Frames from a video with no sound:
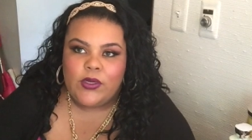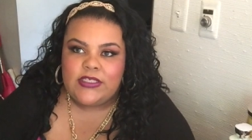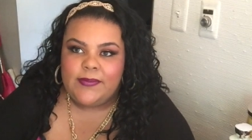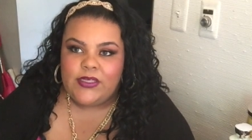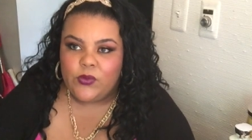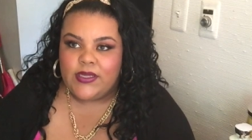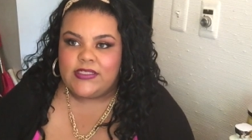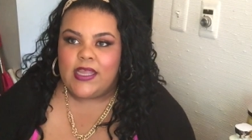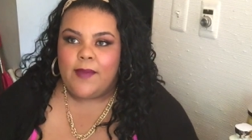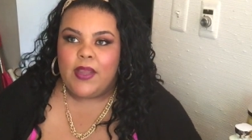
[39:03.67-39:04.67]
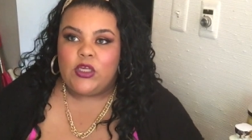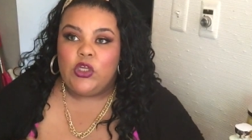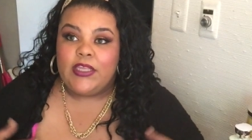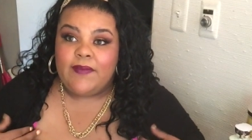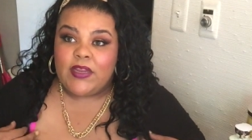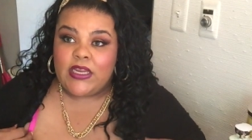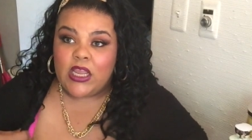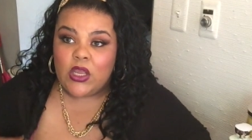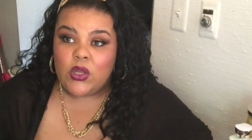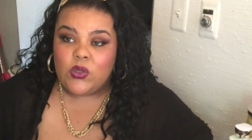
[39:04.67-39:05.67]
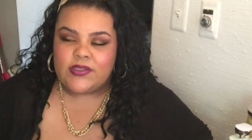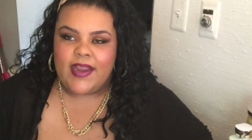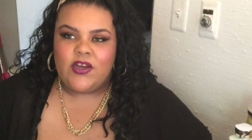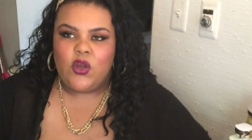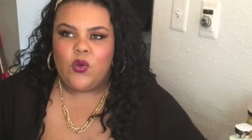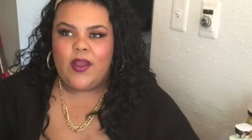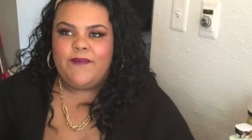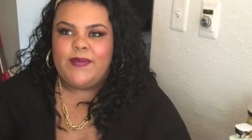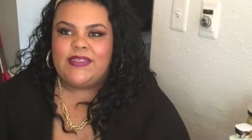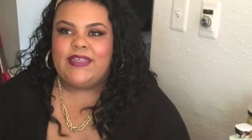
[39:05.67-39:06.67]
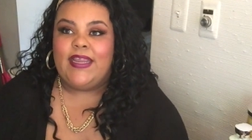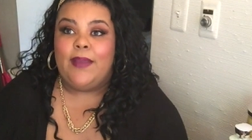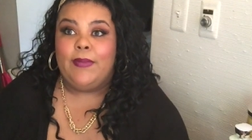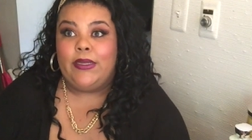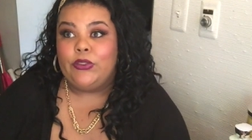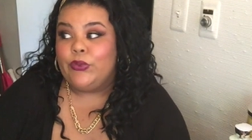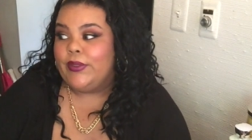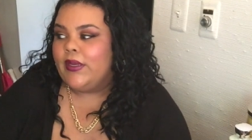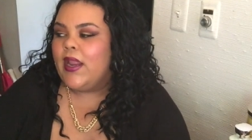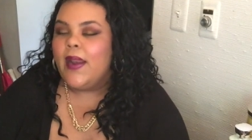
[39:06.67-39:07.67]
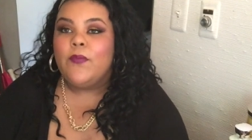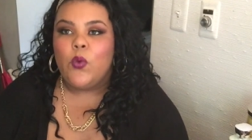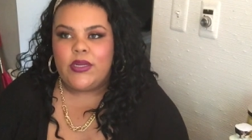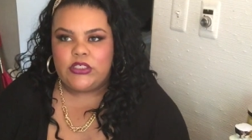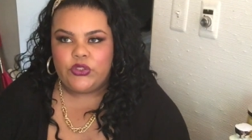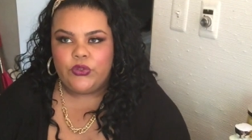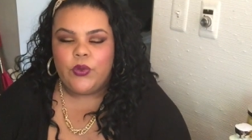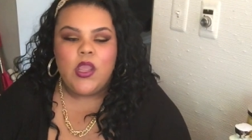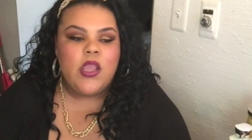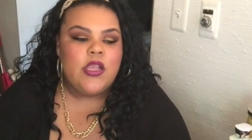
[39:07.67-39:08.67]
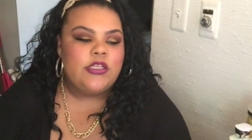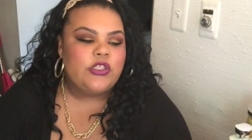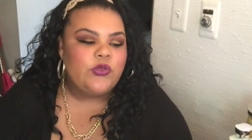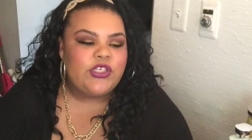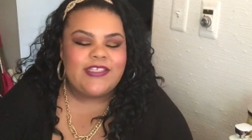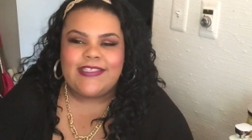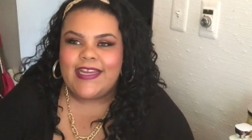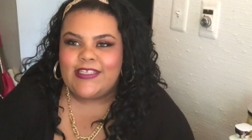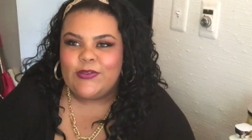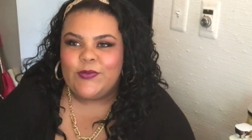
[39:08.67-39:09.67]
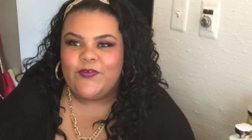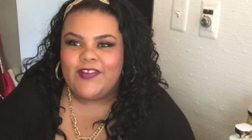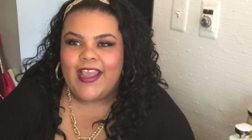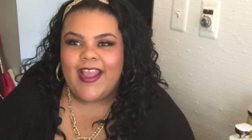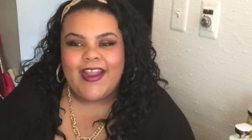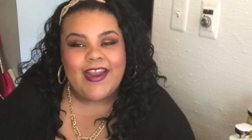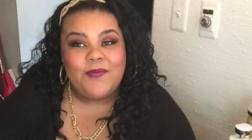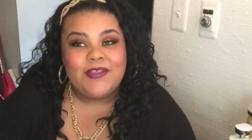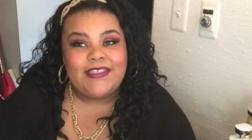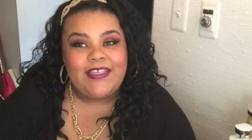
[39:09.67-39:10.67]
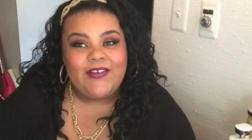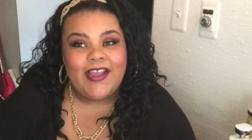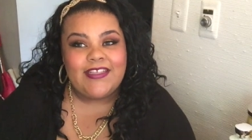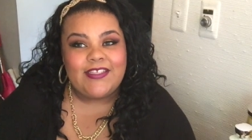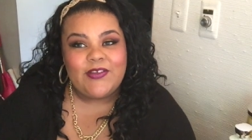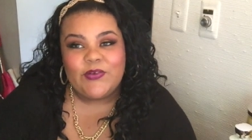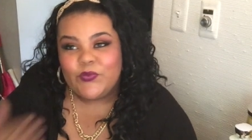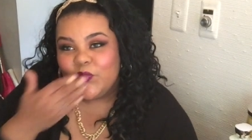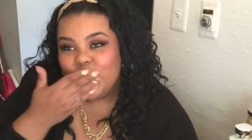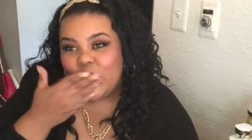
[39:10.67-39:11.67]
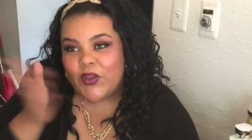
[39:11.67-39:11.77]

going to be doing some cooking videos. I know I've been saying I'm going to do it and I'm going to. So just stay tuned for that and I will see you guys soon.